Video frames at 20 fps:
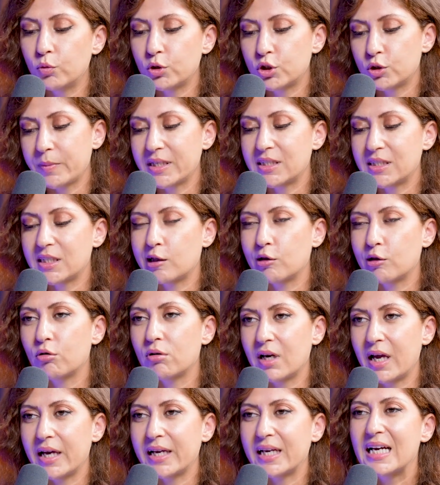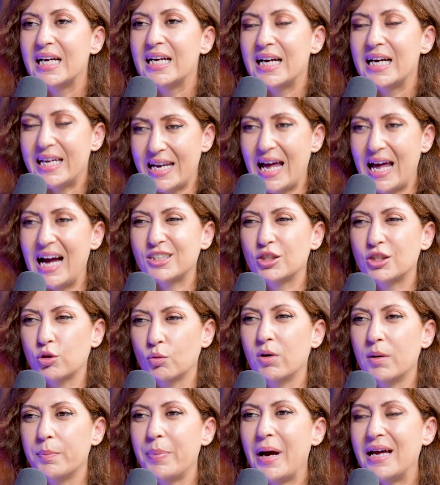which makes it look like an
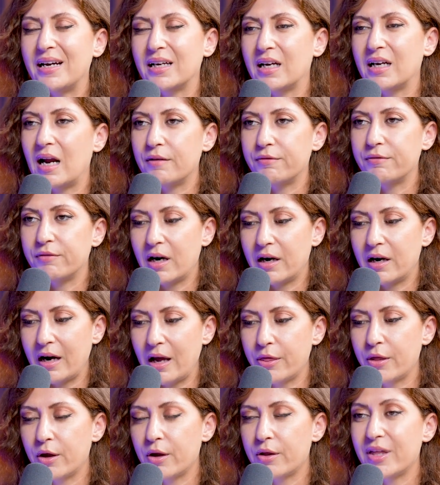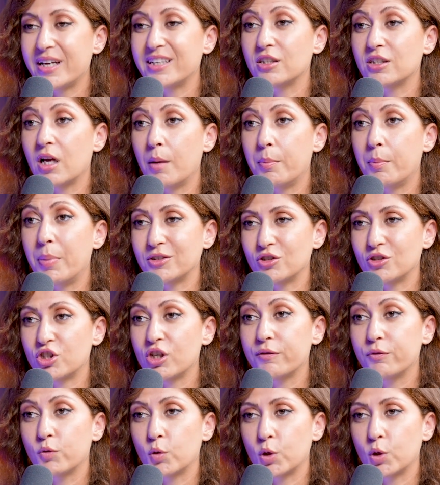actual paragraph rather than a bunch of